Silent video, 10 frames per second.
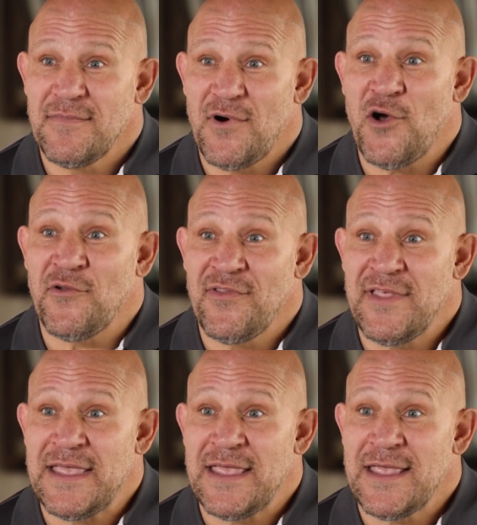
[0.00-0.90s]
on
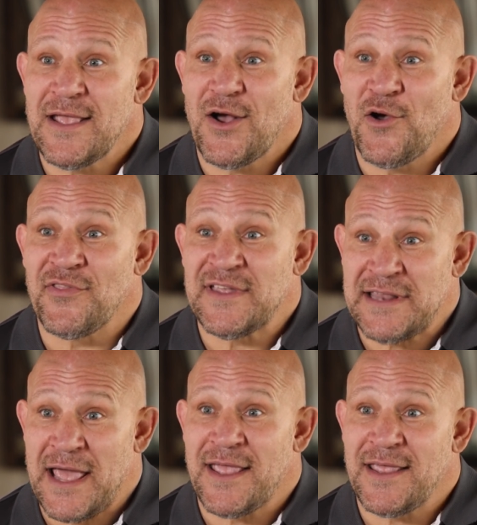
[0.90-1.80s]
the
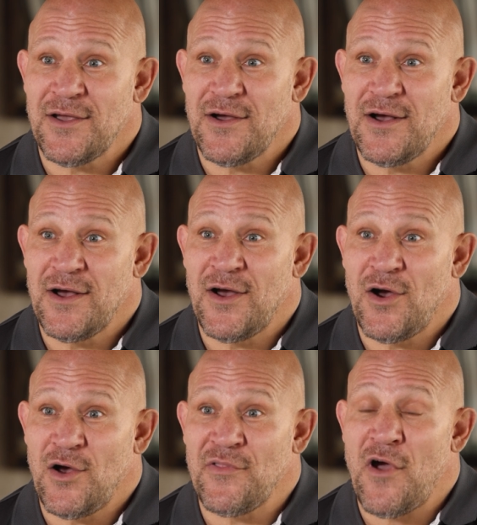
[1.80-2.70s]
day
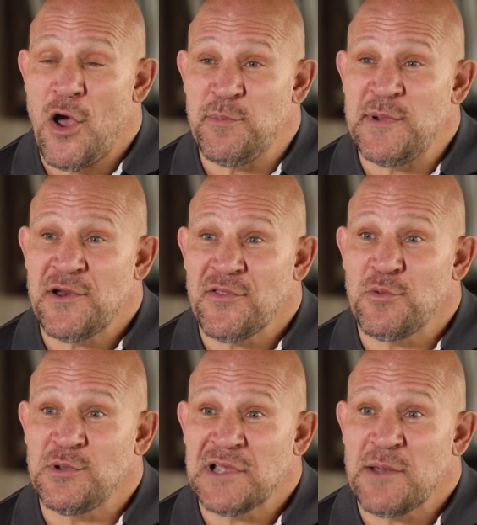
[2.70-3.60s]
of the opening of the
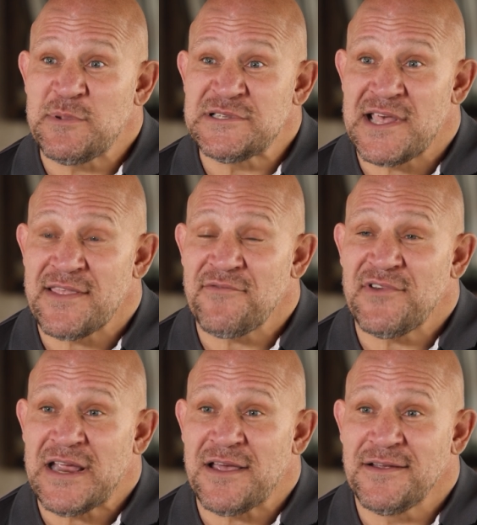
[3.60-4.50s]
World Cup in South
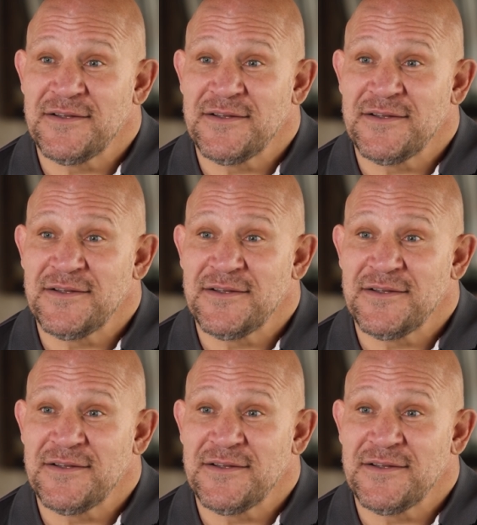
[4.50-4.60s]
Africa.